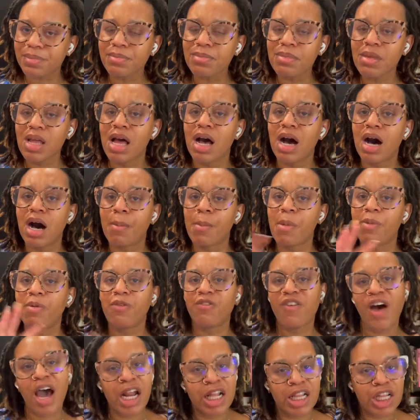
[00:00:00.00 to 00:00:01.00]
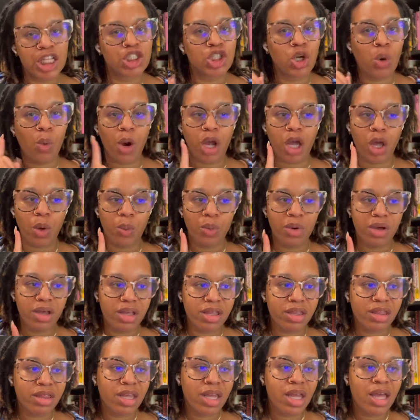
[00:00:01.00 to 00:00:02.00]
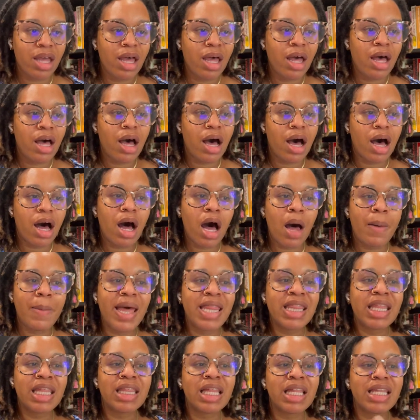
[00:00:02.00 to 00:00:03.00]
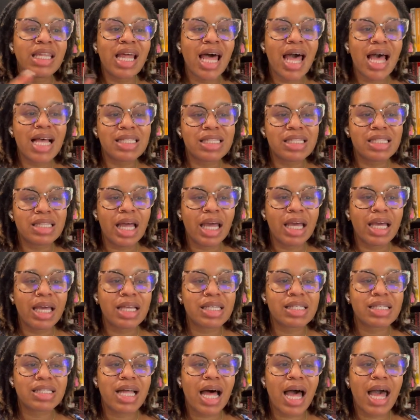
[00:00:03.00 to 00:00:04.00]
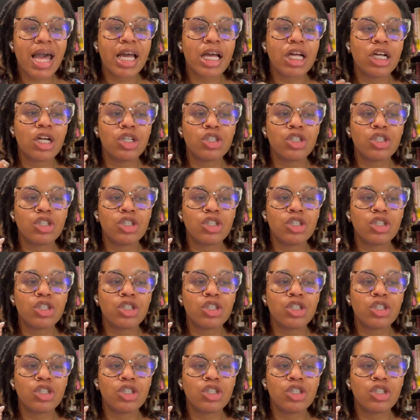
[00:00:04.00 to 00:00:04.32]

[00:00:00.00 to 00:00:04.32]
a provider that you're working with. And then the last thing is like,